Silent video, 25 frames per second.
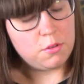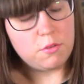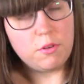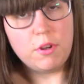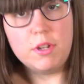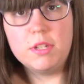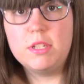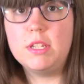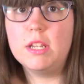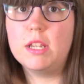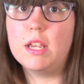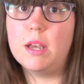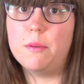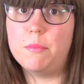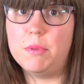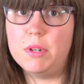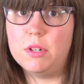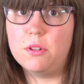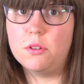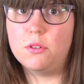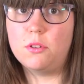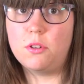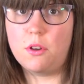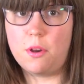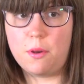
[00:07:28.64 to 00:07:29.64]
Tracy
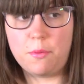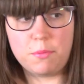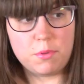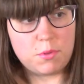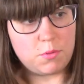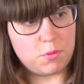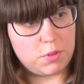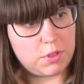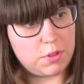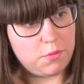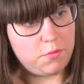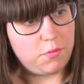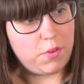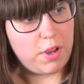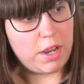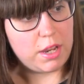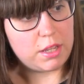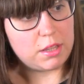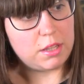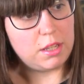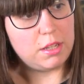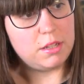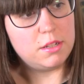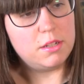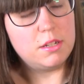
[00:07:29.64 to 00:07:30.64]
coming to terms with the
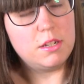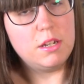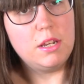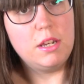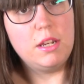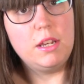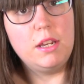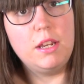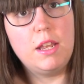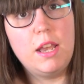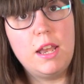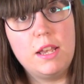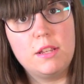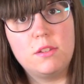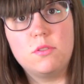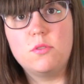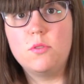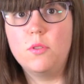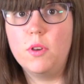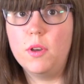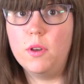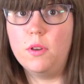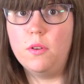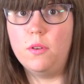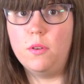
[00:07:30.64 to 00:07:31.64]
fact that she has
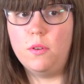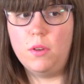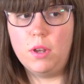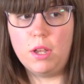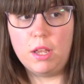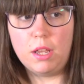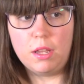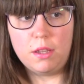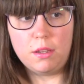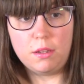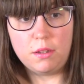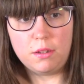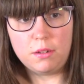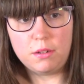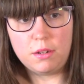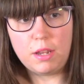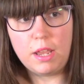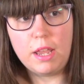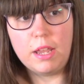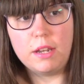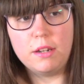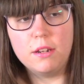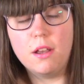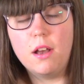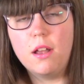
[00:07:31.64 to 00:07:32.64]
to
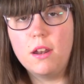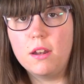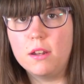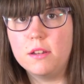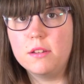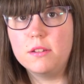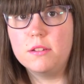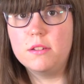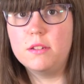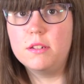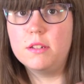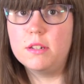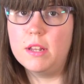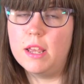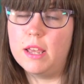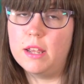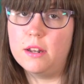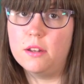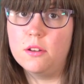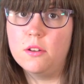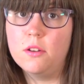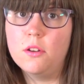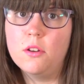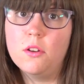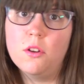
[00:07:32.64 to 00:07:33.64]
acknowledge
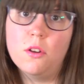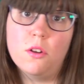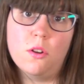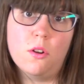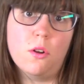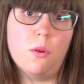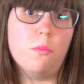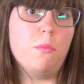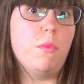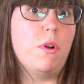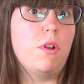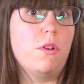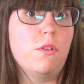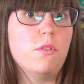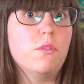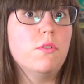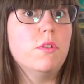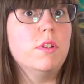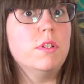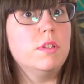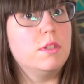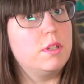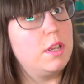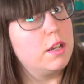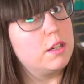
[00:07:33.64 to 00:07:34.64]
that her mother
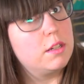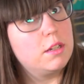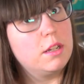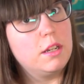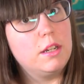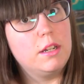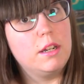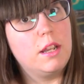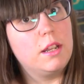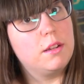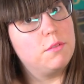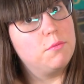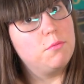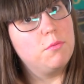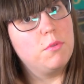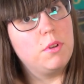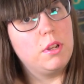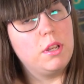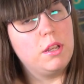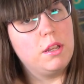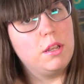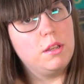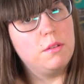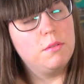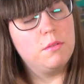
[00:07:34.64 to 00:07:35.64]
is actually not
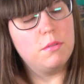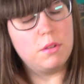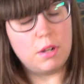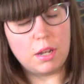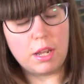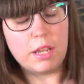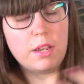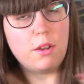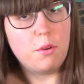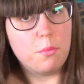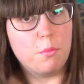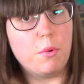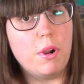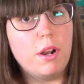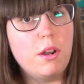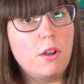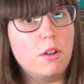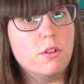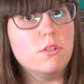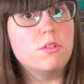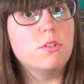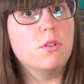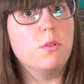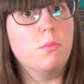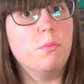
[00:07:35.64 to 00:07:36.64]
really, like, her
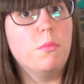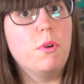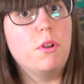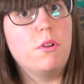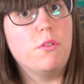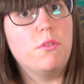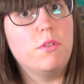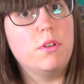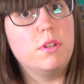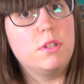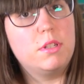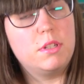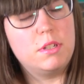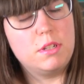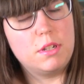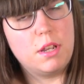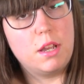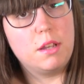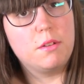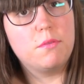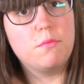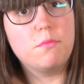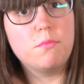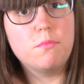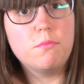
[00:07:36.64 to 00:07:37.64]
biological mother is
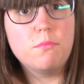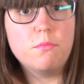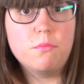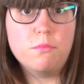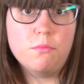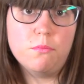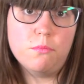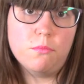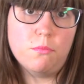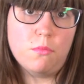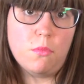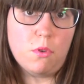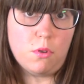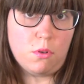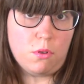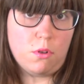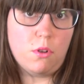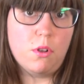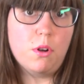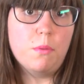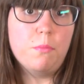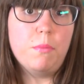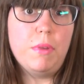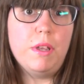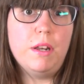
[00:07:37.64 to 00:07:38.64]
not
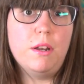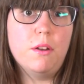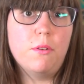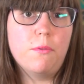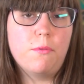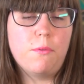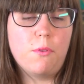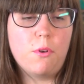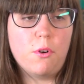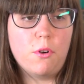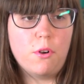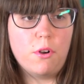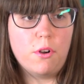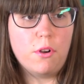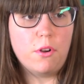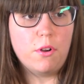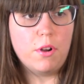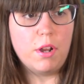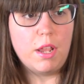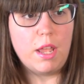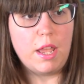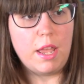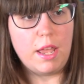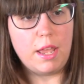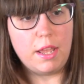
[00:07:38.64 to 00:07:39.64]
going to be there for
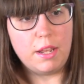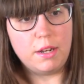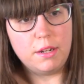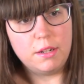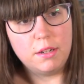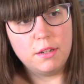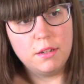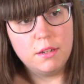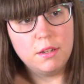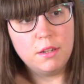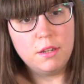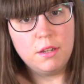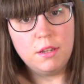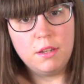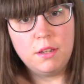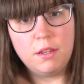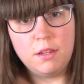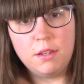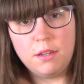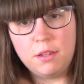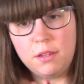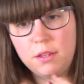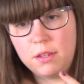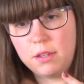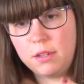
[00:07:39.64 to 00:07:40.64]
her. And
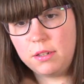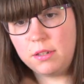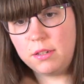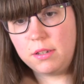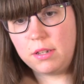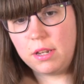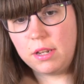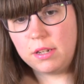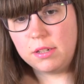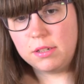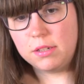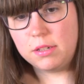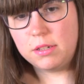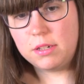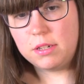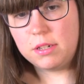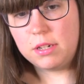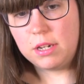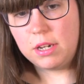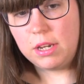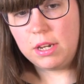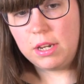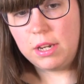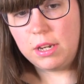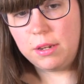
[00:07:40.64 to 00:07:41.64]
then
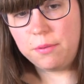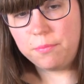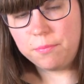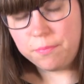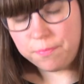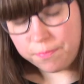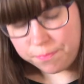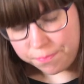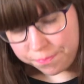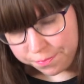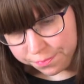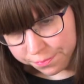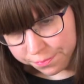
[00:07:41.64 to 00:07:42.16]
she